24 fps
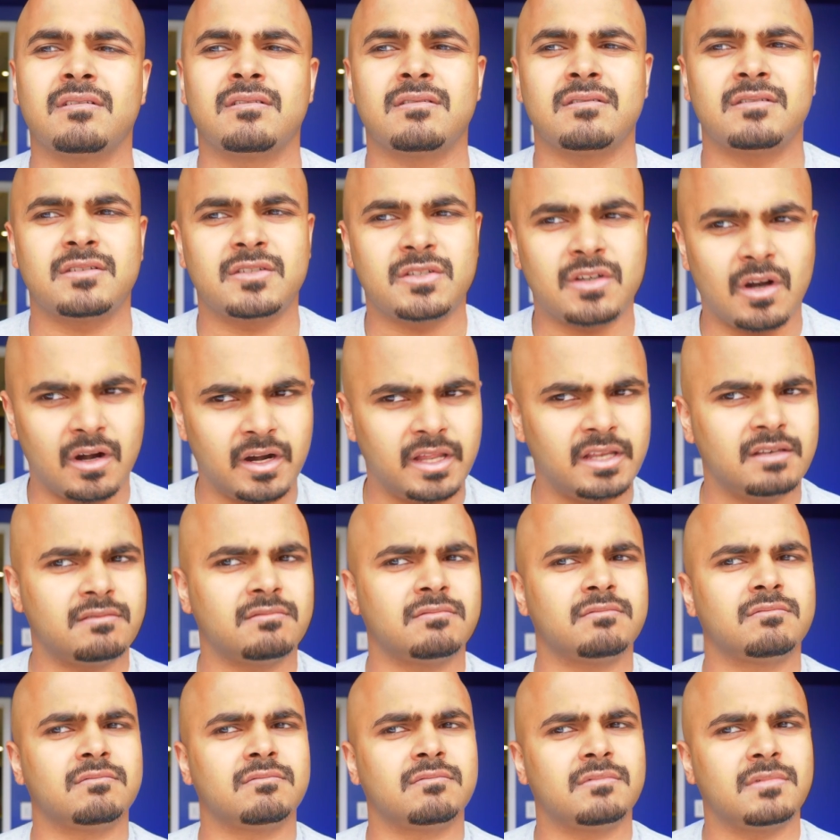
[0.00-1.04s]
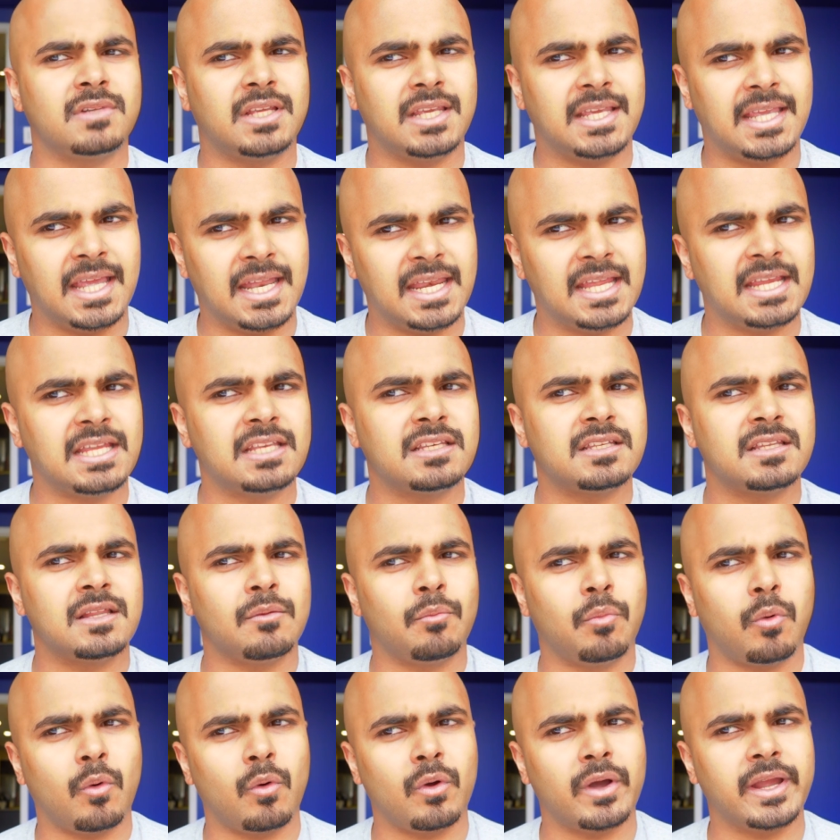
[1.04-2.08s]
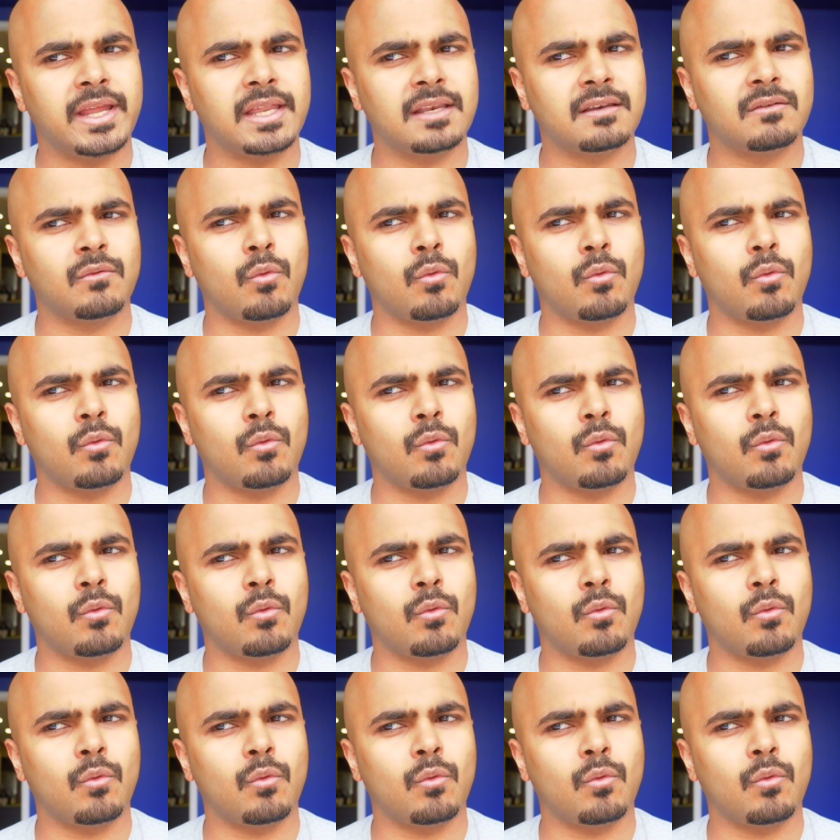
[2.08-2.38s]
started getting to the point